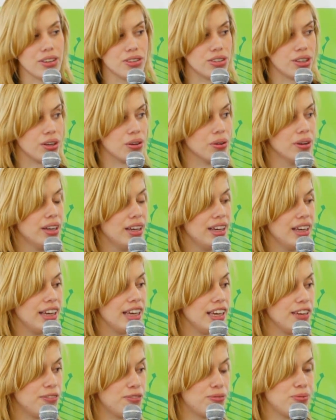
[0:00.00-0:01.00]
So
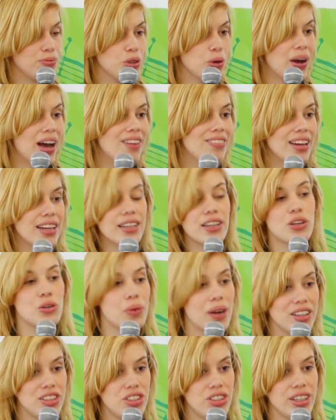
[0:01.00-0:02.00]
if you have any
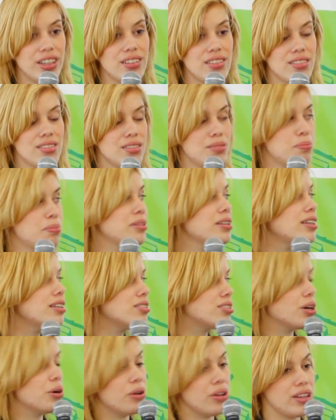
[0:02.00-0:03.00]
questions,
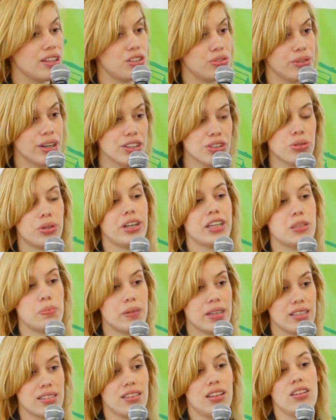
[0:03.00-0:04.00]
please go to this resource,
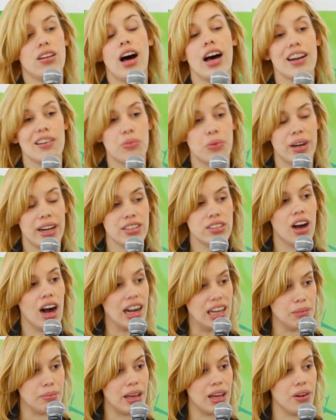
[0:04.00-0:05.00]
because a lot of what I
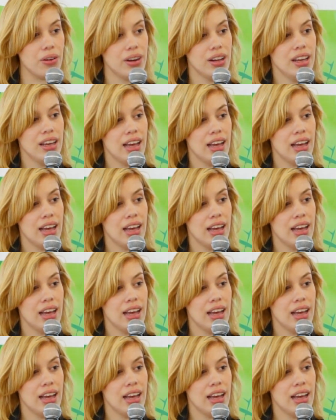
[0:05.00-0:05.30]
talk about